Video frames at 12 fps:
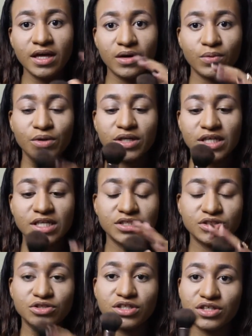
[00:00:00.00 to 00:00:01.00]
and one
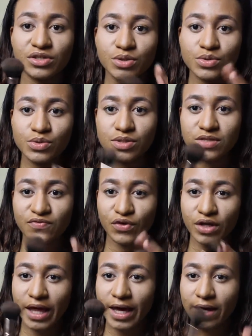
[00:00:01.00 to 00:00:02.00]
end you can use
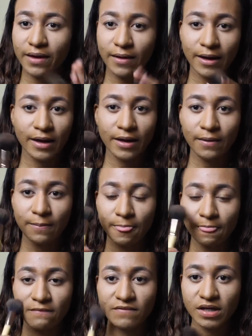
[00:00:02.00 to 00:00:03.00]
for like
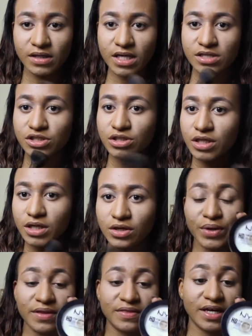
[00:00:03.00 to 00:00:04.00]
foundation
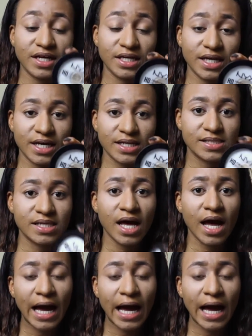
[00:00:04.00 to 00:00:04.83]
with NYX.